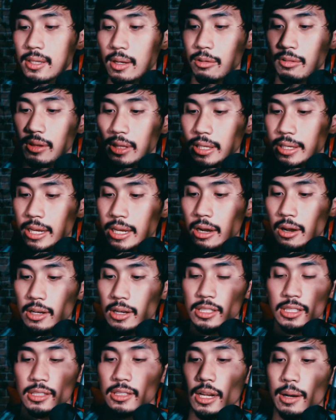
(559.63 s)
I don't really care. I
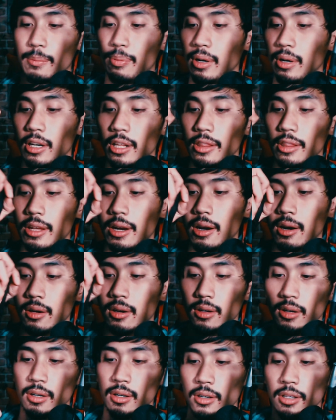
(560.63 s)
just kind of put it in there.
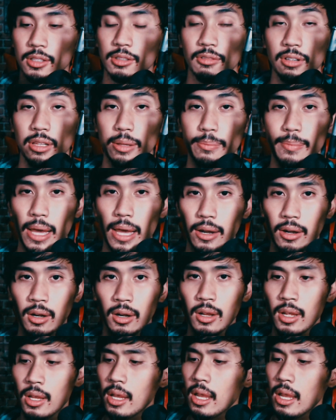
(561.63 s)
Doesn't really matter.